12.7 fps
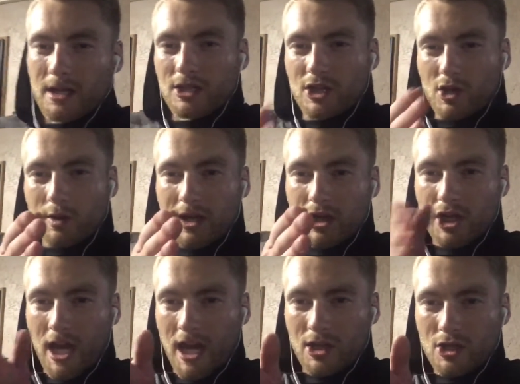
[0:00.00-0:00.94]
degree
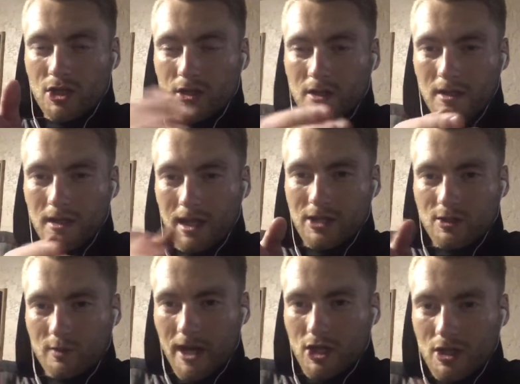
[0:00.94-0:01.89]
change in
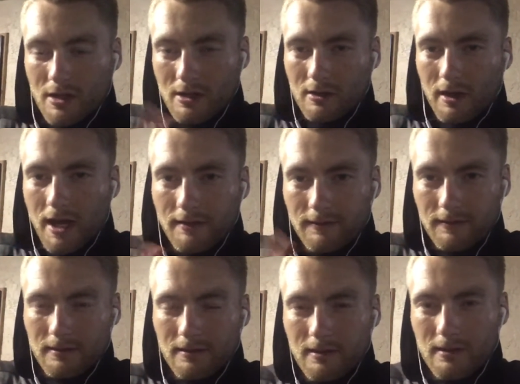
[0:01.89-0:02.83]
direction in your life.